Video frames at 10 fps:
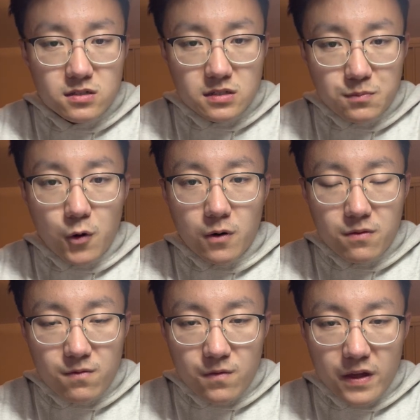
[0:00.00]

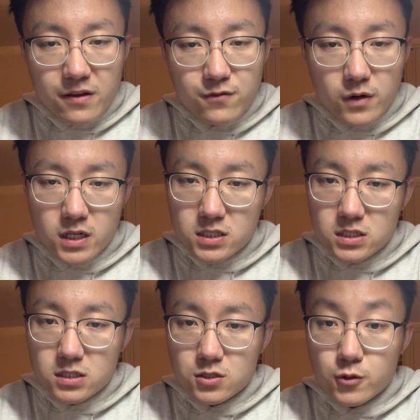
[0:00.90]
important thing for
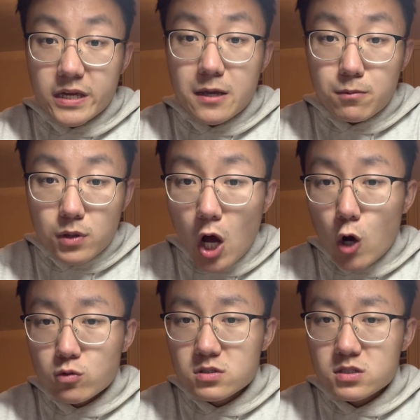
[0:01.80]
us to keep
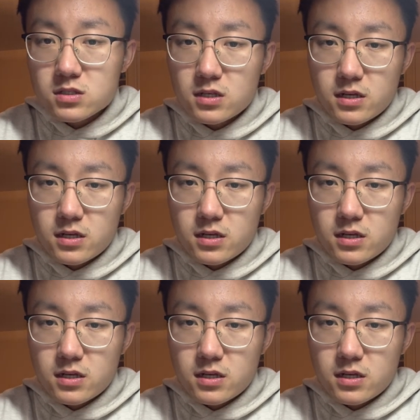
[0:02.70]
notes.